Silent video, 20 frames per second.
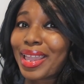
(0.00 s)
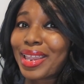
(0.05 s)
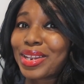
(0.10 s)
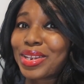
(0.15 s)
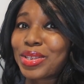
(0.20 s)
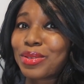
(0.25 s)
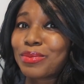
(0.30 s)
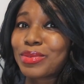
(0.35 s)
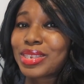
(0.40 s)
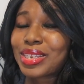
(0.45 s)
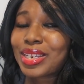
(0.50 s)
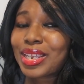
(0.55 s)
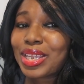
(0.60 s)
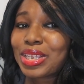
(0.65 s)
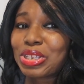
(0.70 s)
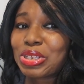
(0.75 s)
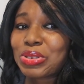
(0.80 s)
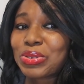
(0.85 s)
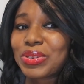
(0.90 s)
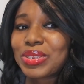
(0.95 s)
items that I
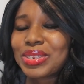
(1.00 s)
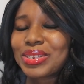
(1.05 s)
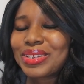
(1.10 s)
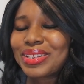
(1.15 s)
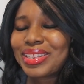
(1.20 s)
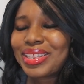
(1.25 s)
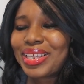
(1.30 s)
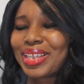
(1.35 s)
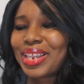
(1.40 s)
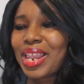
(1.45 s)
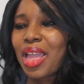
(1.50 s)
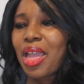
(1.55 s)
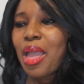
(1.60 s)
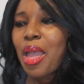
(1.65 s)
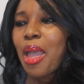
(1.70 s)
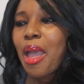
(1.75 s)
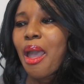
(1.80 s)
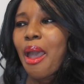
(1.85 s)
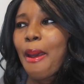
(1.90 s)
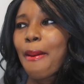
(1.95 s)
use to clean
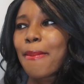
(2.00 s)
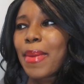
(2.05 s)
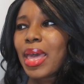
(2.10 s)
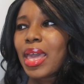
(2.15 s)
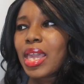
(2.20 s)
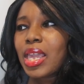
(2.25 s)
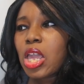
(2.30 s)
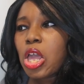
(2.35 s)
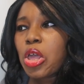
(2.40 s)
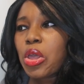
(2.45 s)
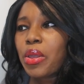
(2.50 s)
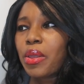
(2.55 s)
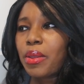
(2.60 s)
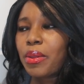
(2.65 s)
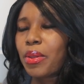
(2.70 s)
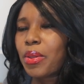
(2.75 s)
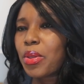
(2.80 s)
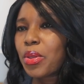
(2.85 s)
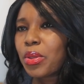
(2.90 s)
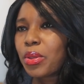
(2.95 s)
my
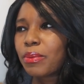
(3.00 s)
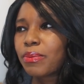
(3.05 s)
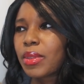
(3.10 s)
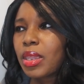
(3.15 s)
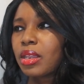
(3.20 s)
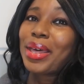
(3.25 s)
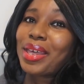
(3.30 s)
home.